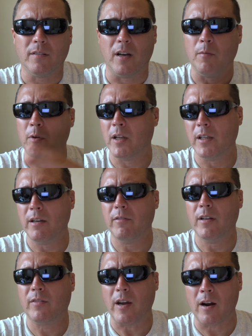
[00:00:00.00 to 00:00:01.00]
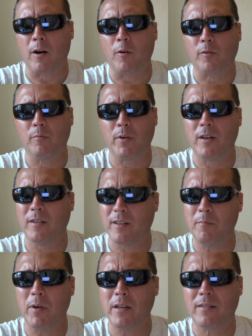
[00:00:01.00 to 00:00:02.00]
I'm not leaving this house, because
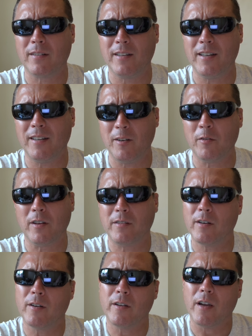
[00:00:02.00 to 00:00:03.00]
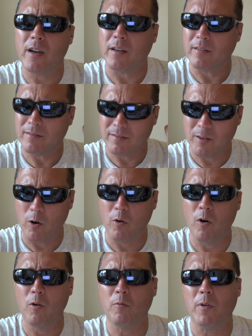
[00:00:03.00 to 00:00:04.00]
they basically, you know, they tell you, hey, go
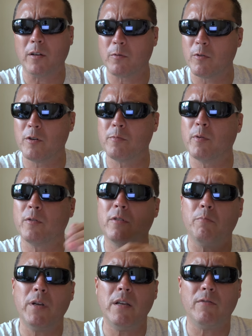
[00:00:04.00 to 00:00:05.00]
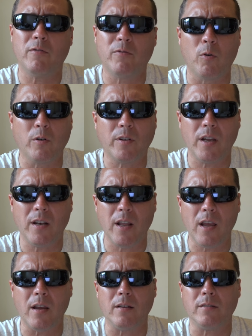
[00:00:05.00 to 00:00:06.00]
home. That's where you're supposed to be for 14
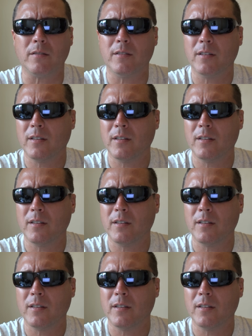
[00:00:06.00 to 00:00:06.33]
days.